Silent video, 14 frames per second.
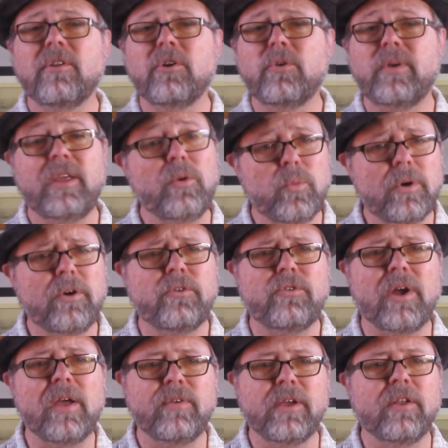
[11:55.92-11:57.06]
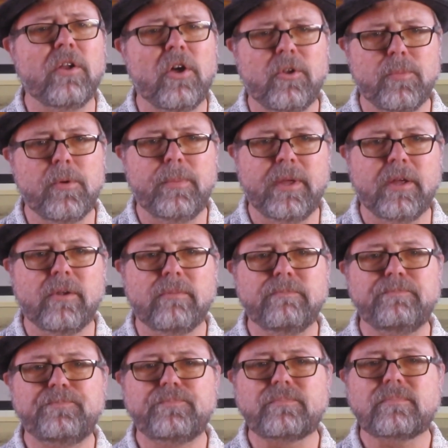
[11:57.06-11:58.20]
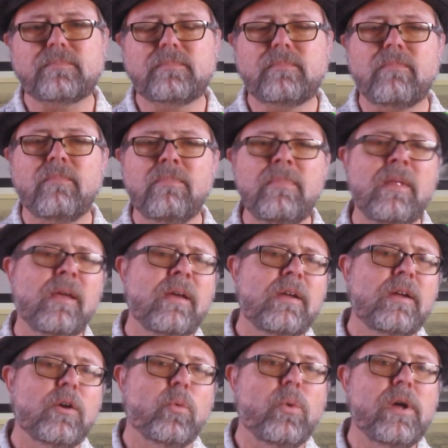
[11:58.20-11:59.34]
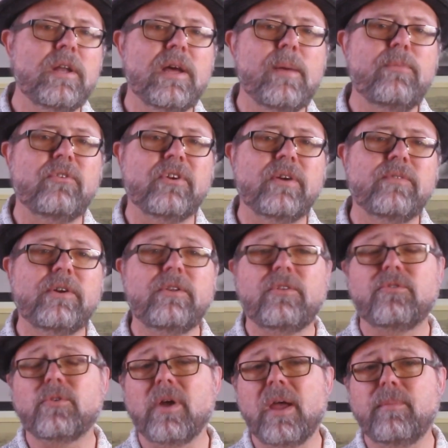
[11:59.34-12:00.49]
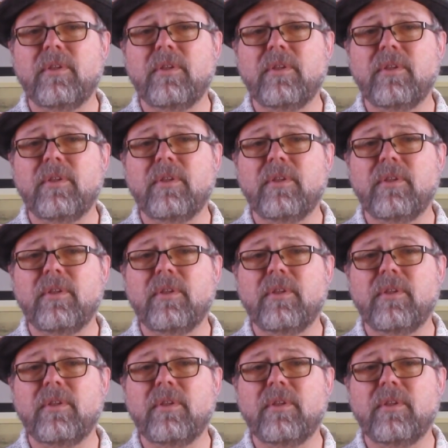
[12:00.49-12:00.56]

though he were driving an automobile. One observer described